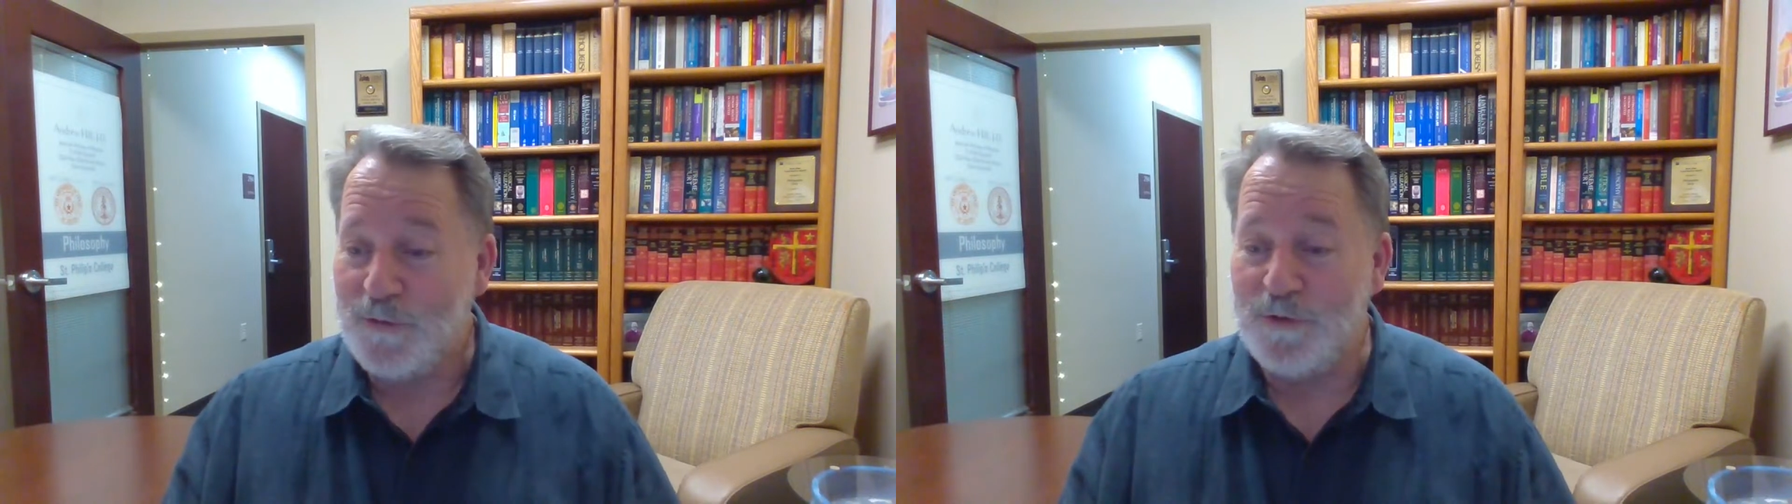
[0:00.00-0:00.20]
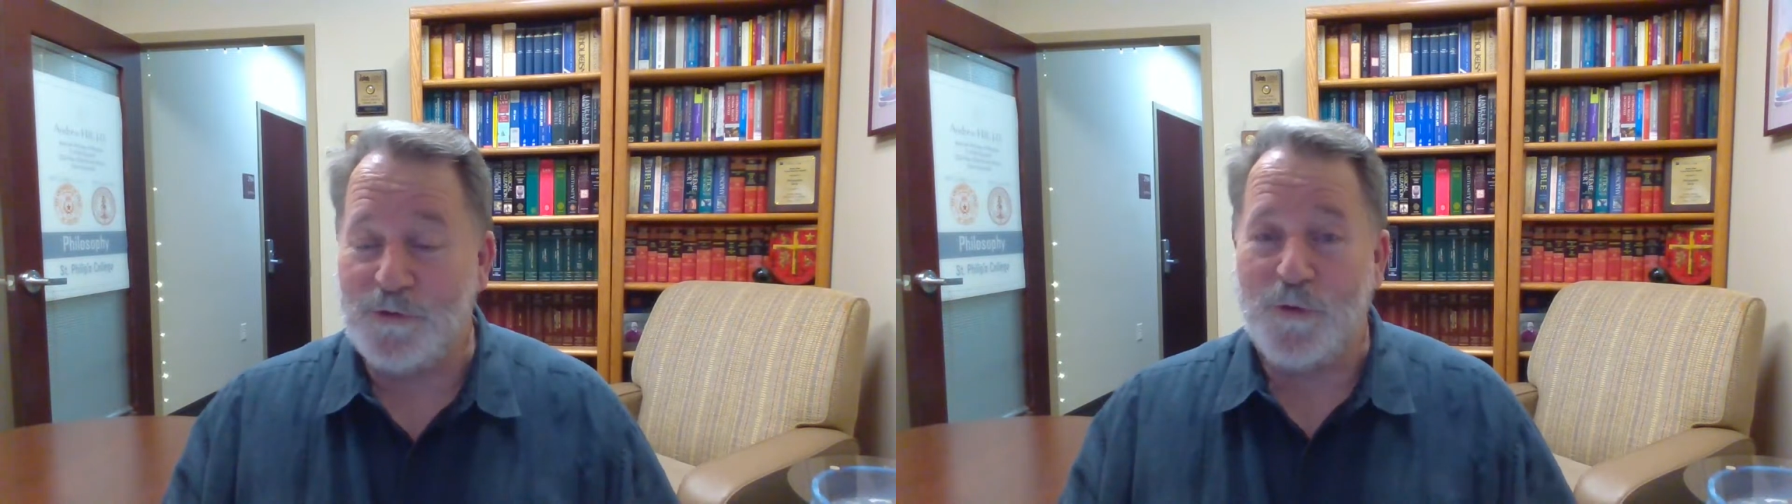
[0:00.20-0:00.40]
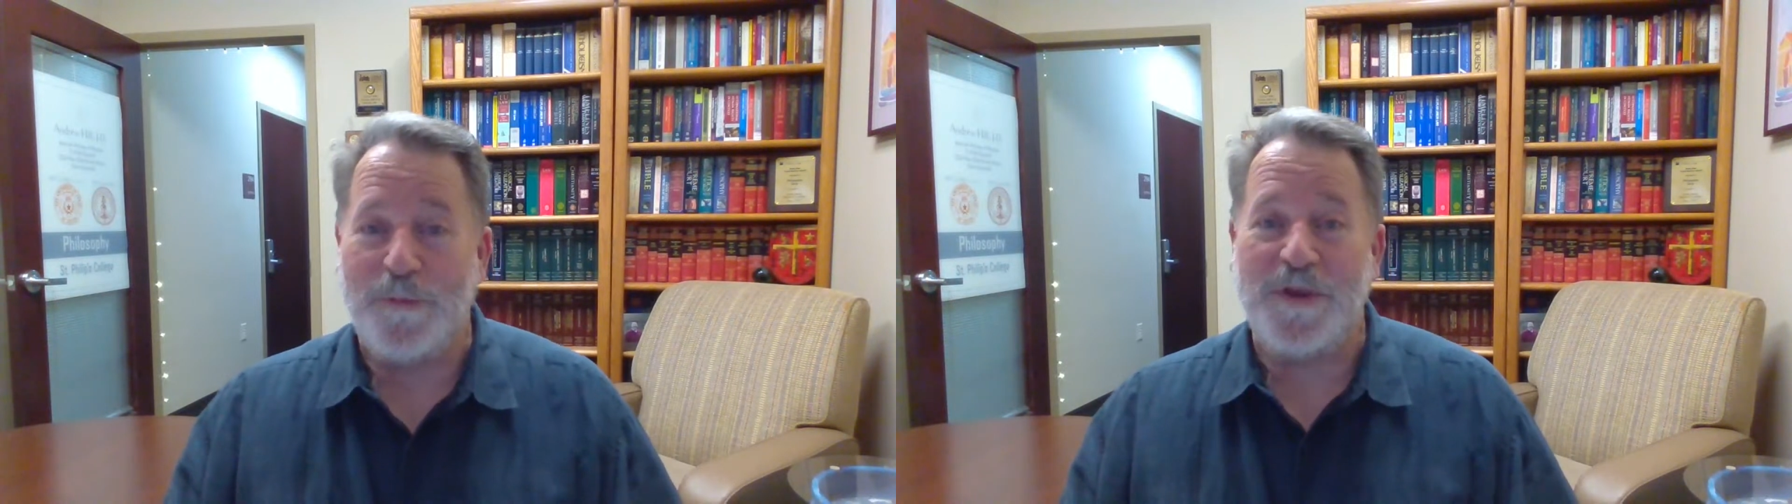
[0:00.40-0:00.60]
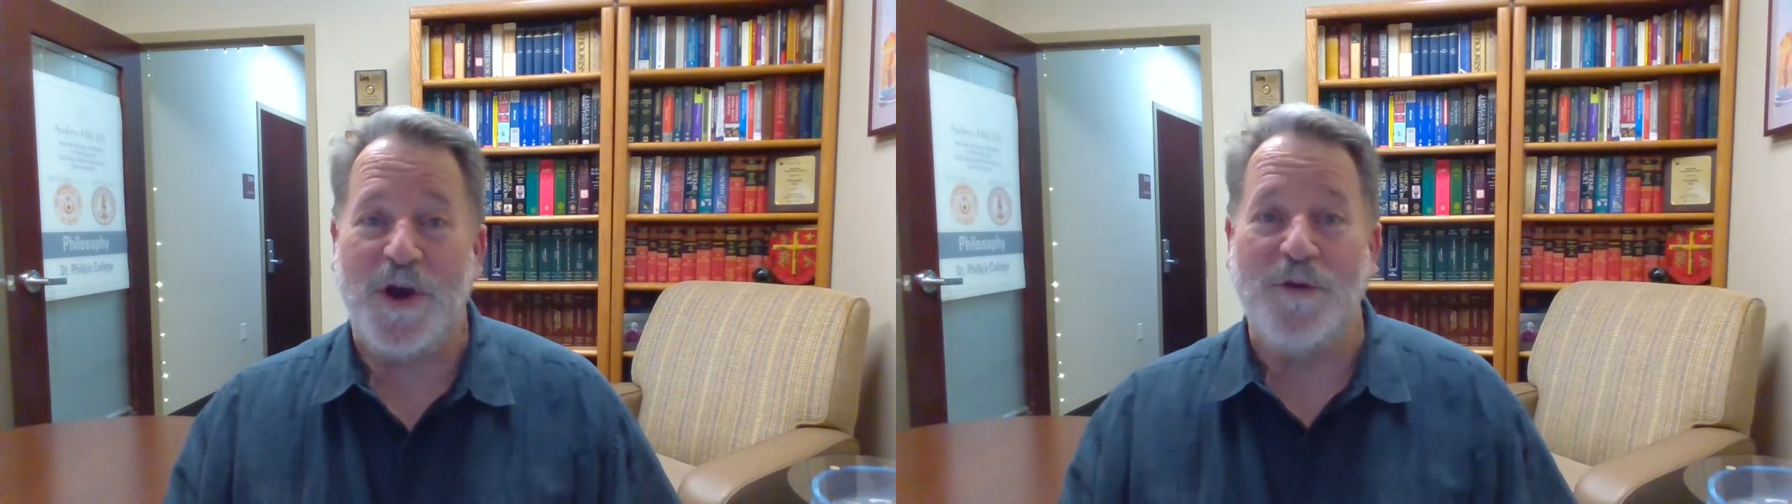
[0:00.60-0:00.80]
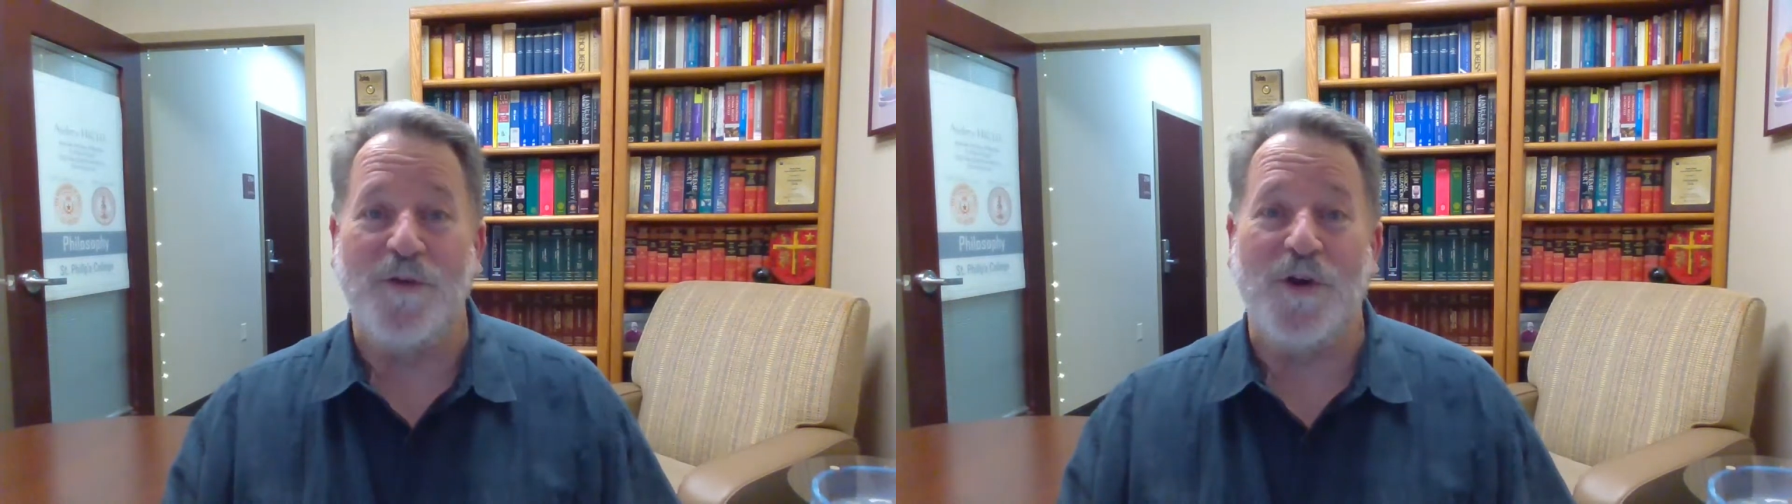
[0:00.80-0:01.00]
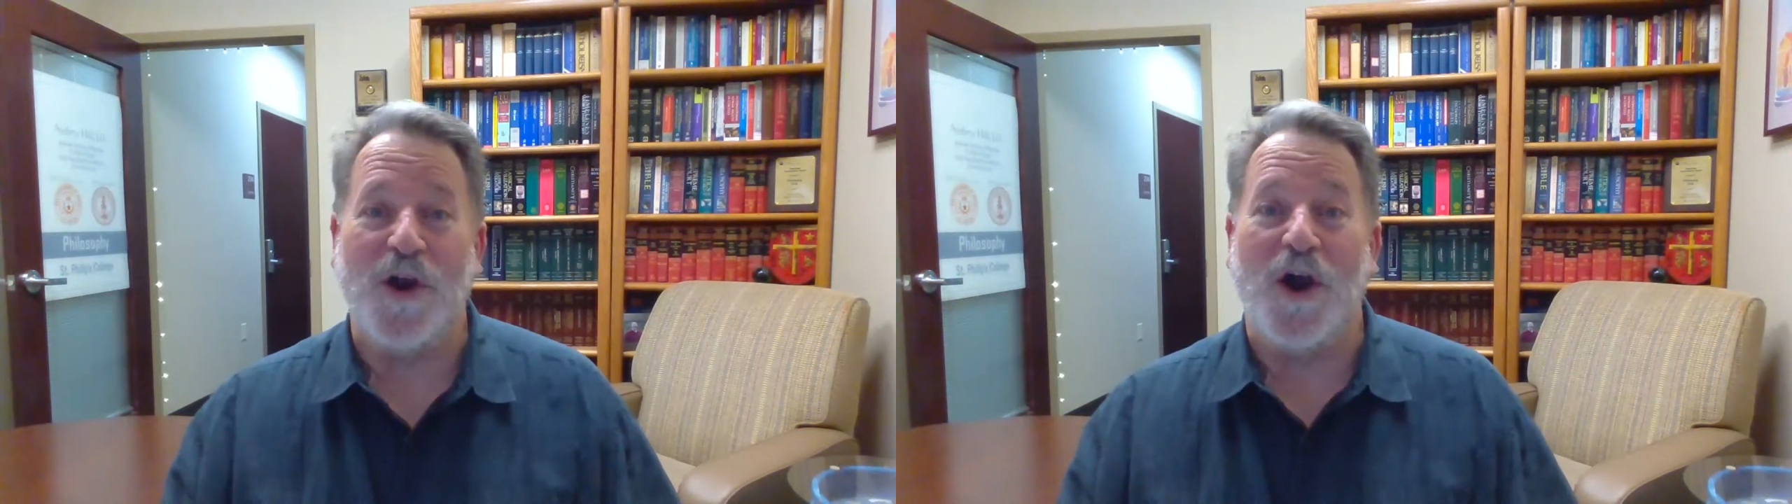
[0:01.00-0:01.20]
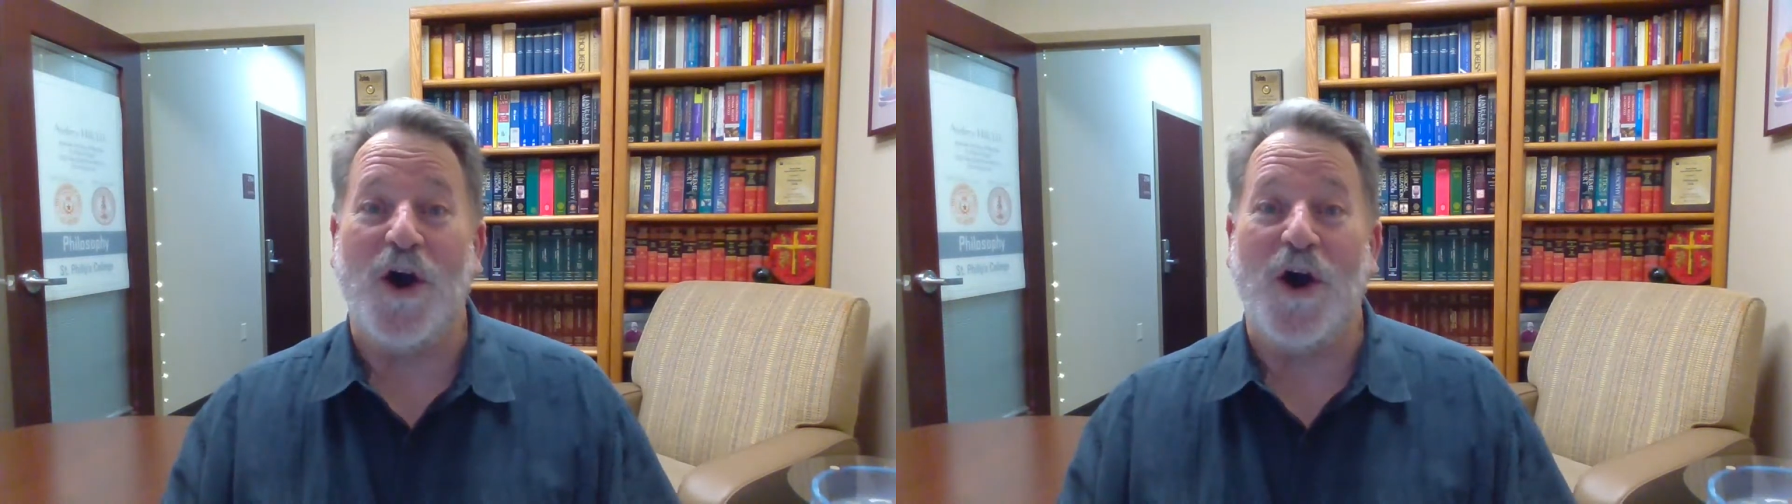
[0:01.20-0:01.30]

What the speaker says: which will be over